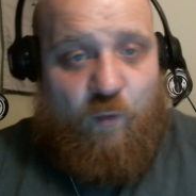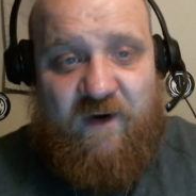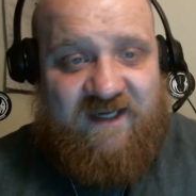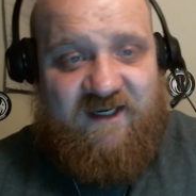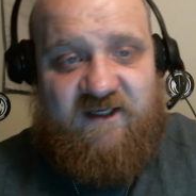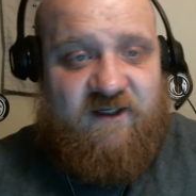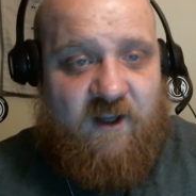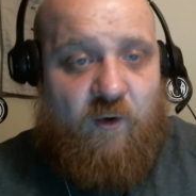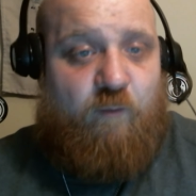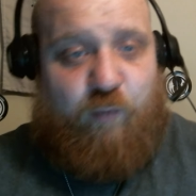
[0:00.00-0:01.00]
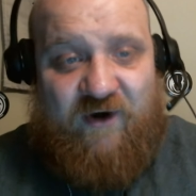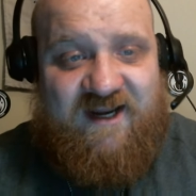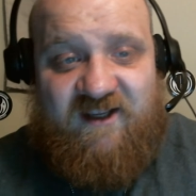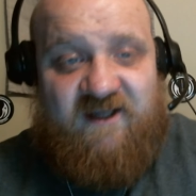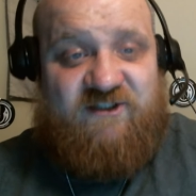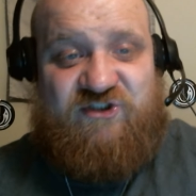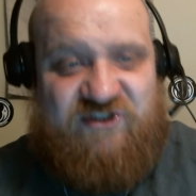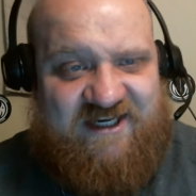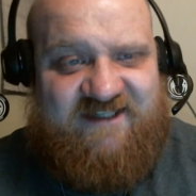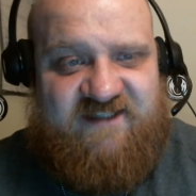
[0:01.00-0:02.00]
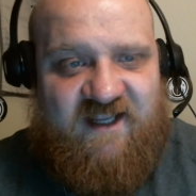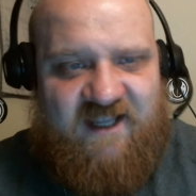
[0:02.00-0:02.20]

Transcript: We need to go break shit